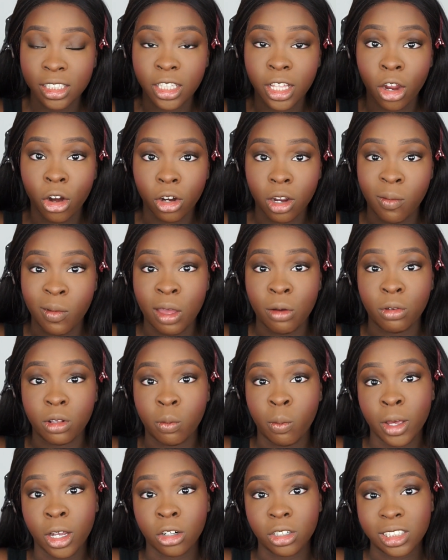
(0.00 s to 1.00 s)
they are coming out with
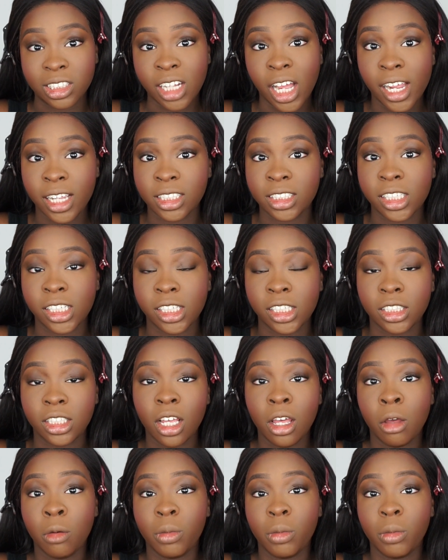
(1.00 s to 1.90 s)
bigger sizes